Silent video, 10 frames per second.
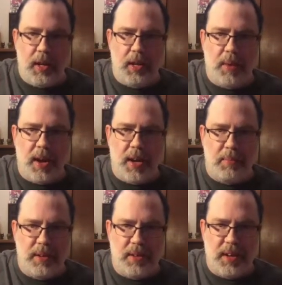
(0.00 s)
In my
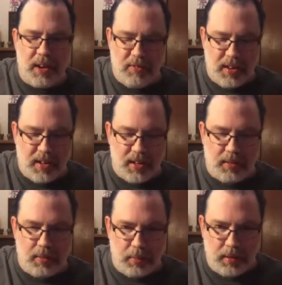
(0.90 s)
opinion, I find it,
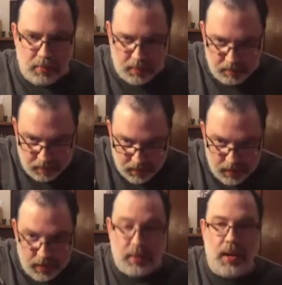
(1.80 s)
I mean,
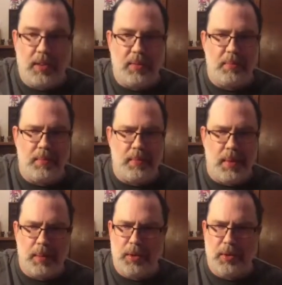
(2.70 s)

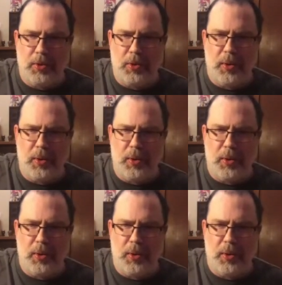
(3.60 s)
maybe you do too.